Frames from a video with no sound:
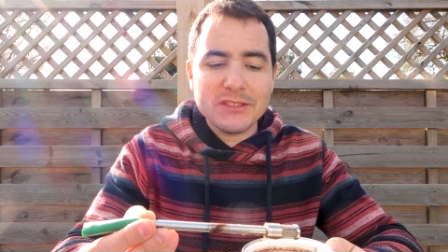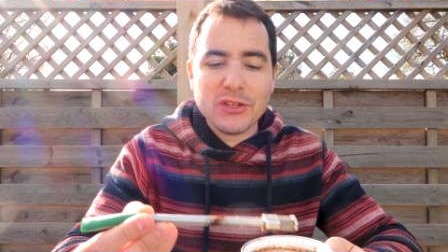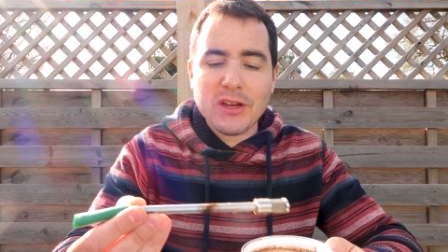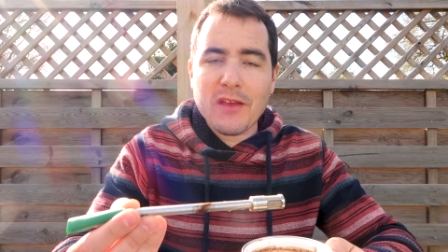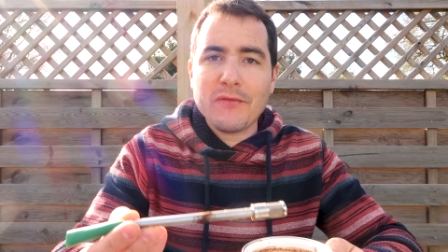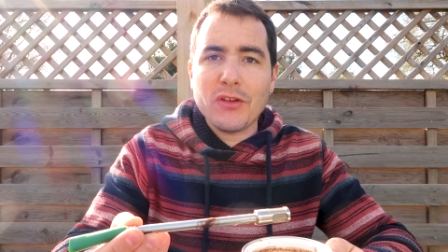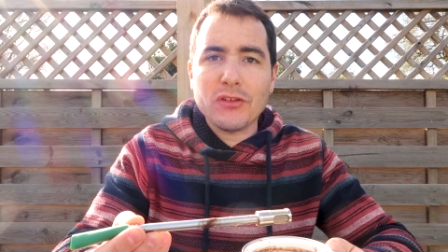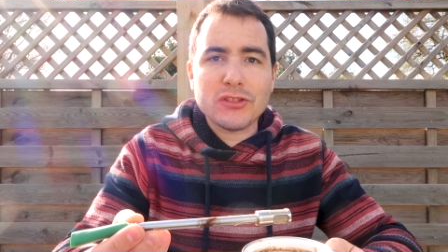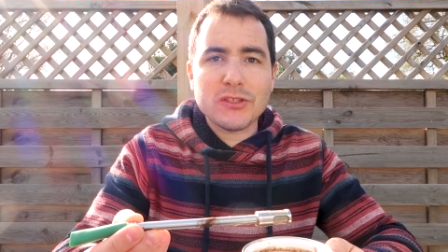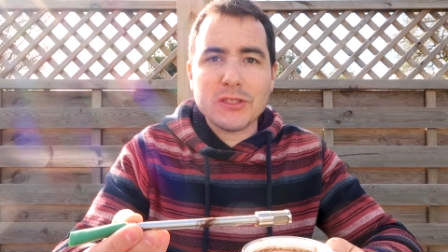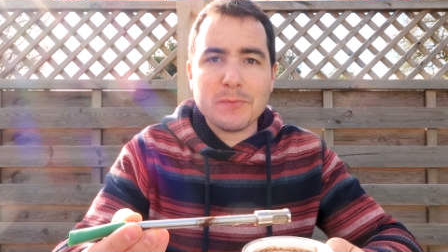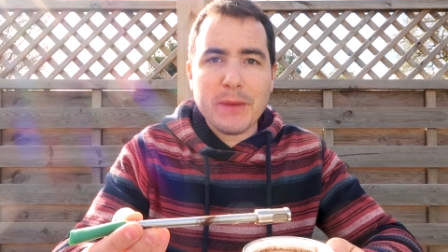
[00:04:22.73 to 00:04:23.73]
don't have
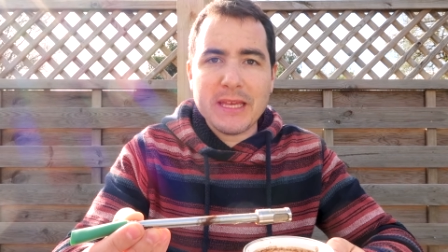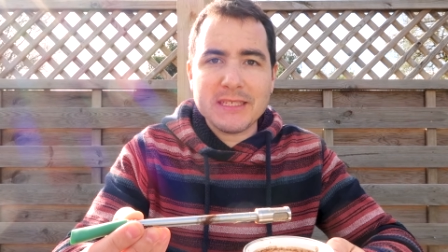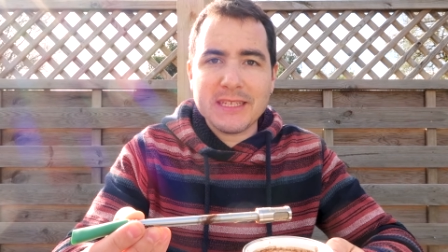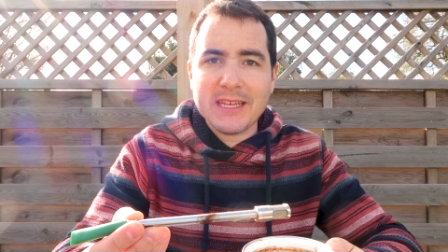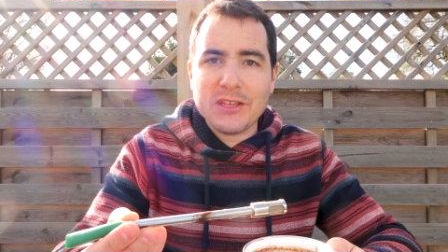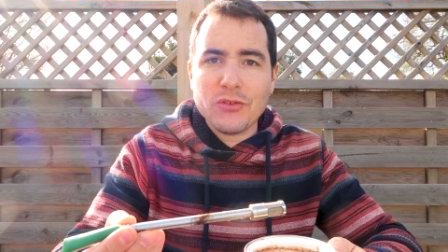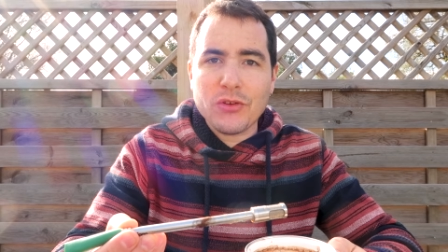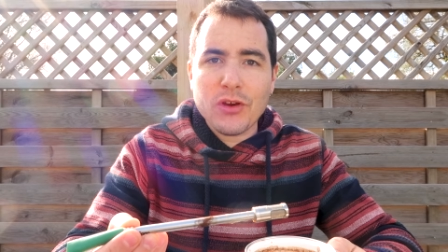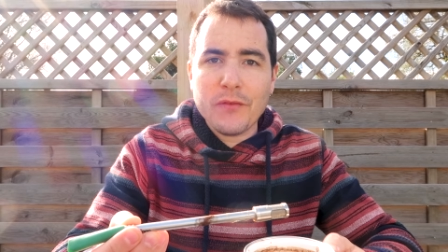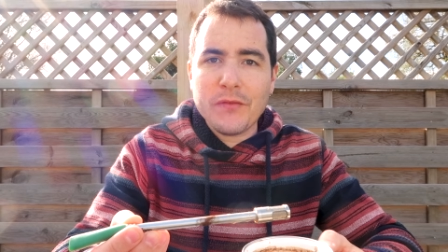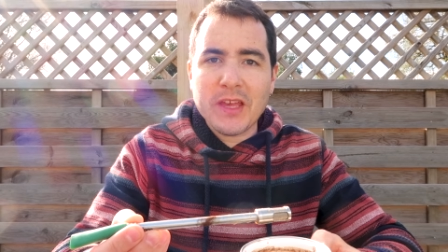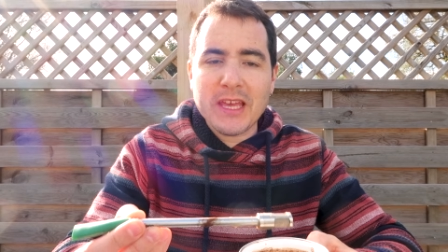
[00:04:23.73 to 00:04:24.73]
lots of space to get your
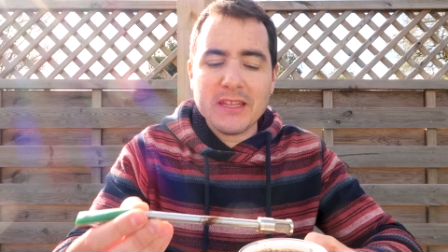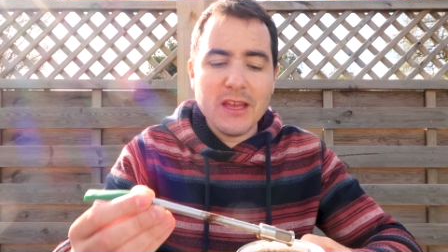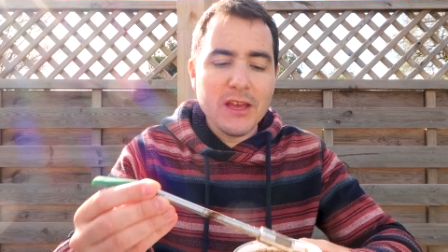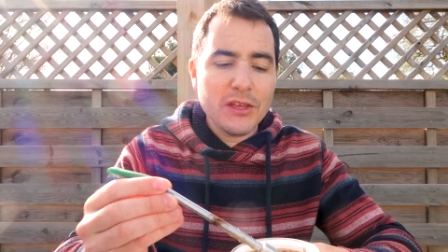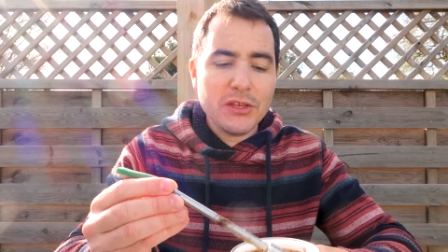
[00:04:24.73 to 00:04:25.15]
coffee kit,